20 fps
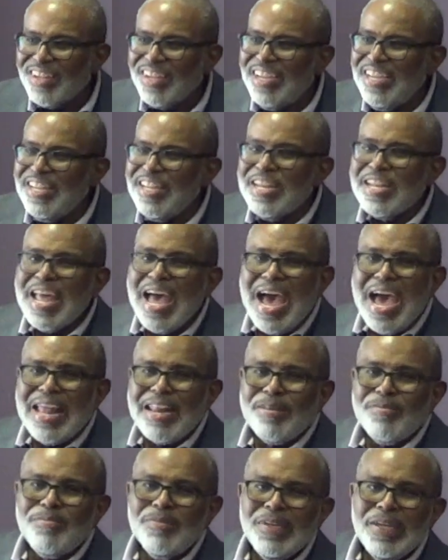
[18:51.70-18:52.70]
He
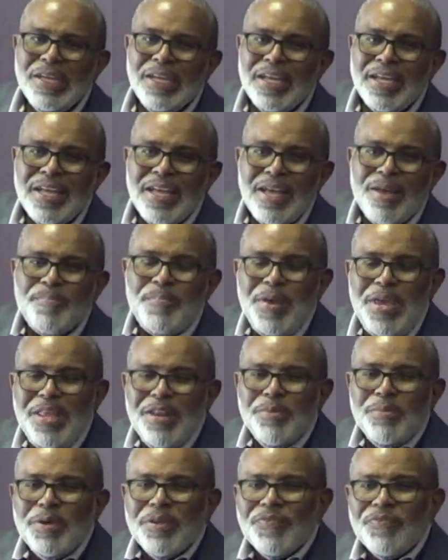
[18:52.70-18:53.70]
denied.
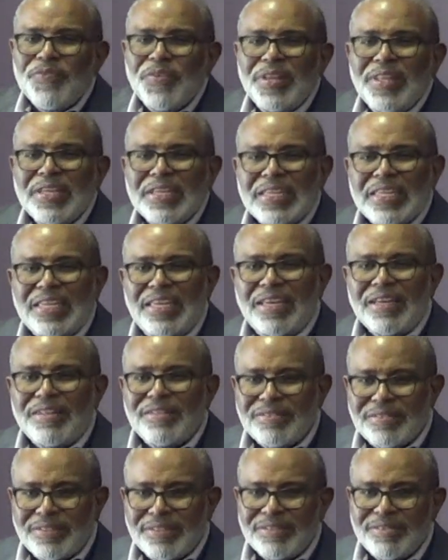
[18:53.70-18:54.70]
Peter was full of
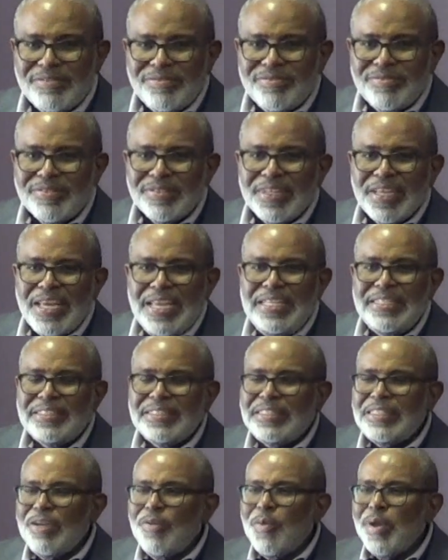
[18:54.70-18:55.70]
guilt. He
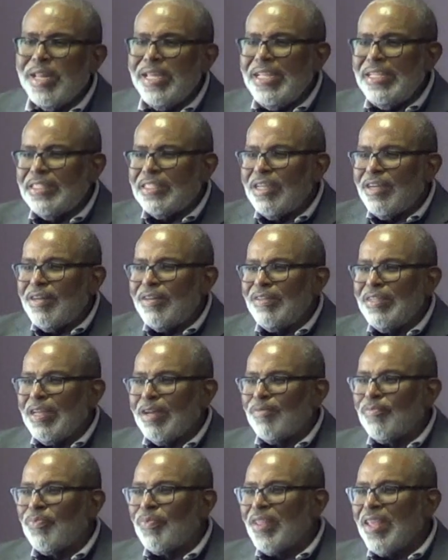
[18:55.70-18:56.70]
said, what did he tell
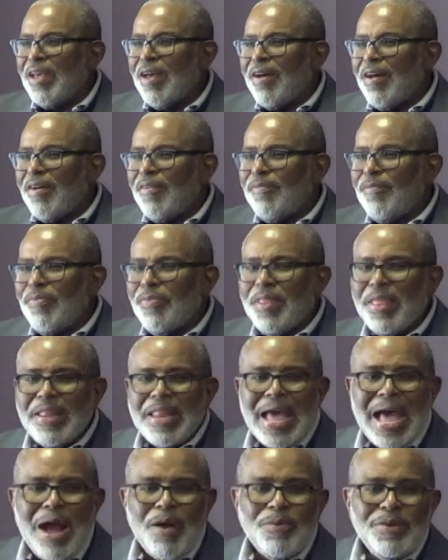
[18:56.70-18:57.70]
him?
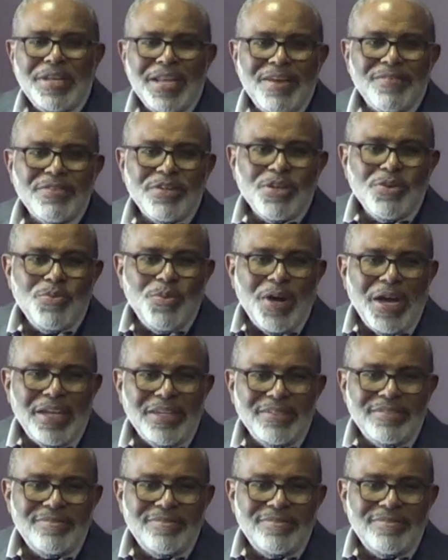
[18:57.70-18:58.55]
That I would never do what?